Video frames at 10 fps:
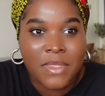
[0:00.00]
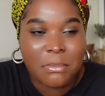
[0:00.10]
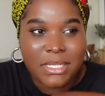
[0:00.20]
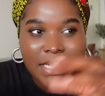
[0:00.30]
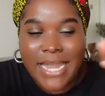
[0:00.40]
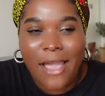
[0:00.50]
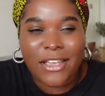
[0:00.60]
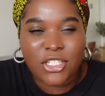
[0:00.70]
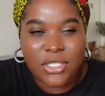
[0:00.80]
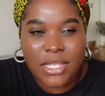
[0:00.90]
But to now,
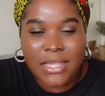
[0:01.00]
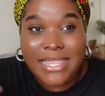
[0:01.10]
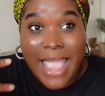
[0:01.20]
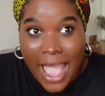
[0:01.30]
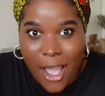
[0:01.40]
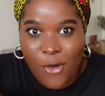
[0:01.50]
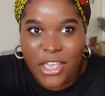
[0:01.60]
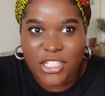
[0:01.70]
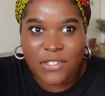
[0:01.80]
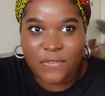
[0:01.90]
it just, now
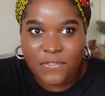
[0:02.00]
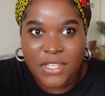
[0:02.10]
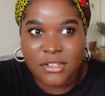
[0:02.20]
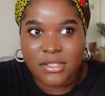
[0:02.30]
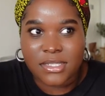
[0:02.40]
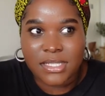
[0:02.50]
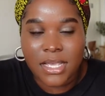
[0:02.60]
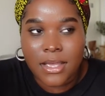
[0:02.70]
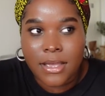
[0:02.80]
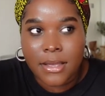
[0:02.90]
it just feels
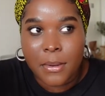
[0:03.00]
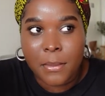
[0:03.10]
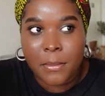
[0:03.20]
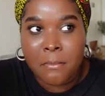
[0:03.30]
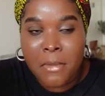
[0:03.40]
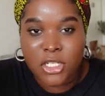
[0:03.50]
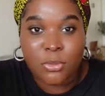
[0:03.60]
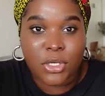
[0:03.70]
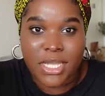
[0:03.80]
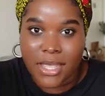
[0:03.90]
much
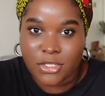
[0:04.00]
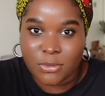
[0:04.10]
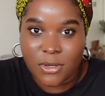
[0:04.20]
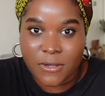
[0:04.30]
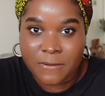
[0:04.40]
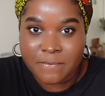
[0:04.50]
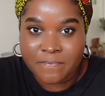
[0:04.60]
more tangible.